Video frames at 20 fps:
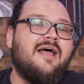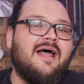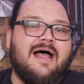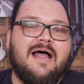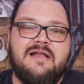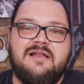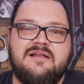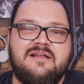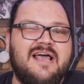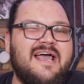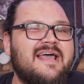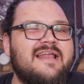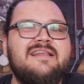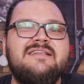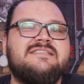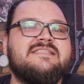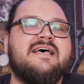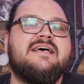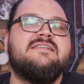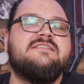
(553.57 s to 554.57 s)
and an
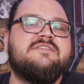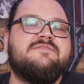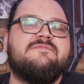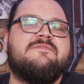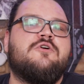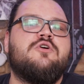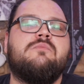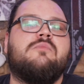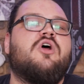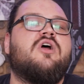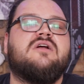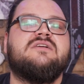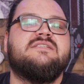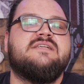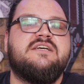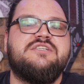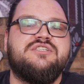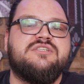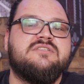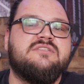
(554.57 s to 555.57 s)
intense firmwork
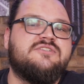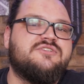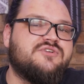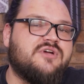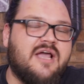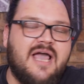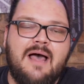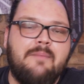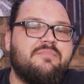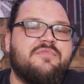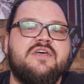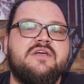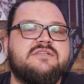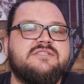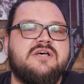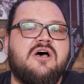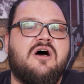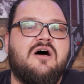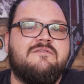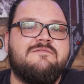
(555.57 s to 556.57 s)
session to cap
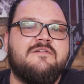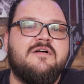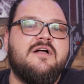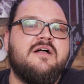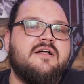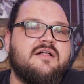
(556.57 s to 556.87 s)
things off,